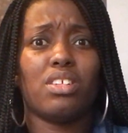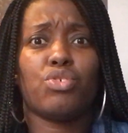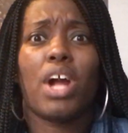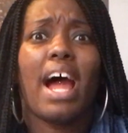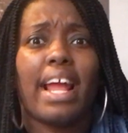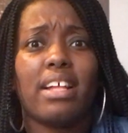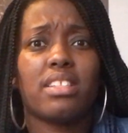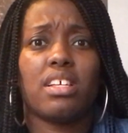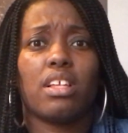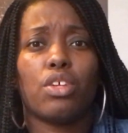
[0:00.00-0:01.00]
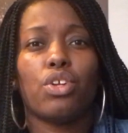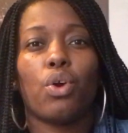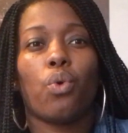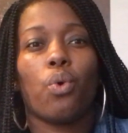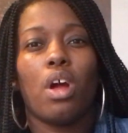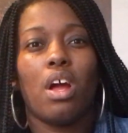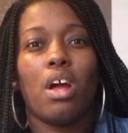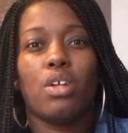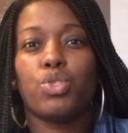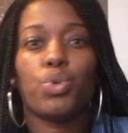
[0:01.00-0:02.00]
try to, you know,
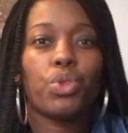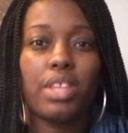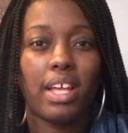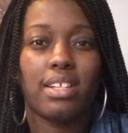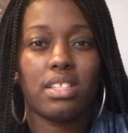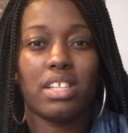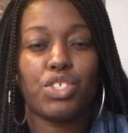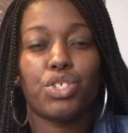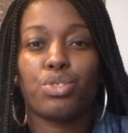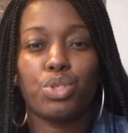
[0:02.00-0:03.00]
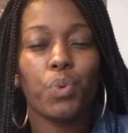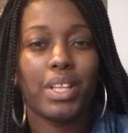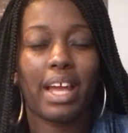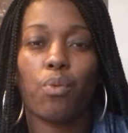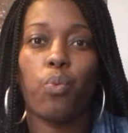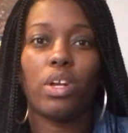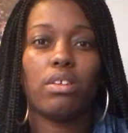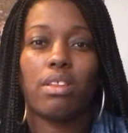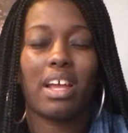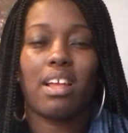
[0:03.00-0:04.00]
do things that you're doing? Like,
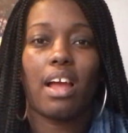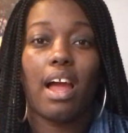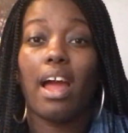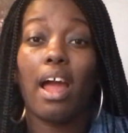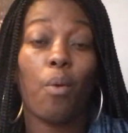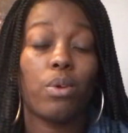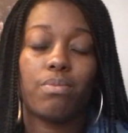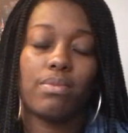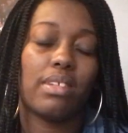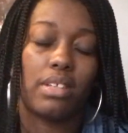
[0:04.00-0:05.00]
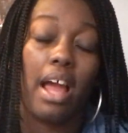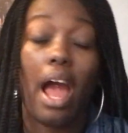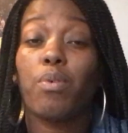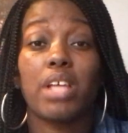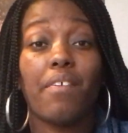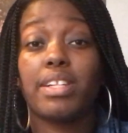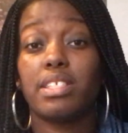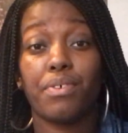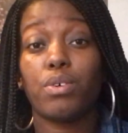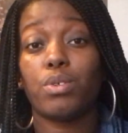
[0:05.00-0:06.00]
what, like, I was having a
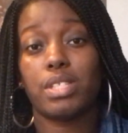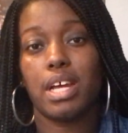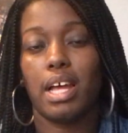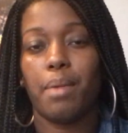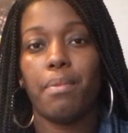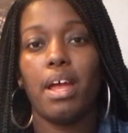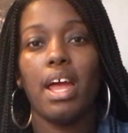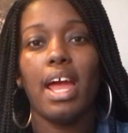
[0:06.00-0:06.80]
difficult time.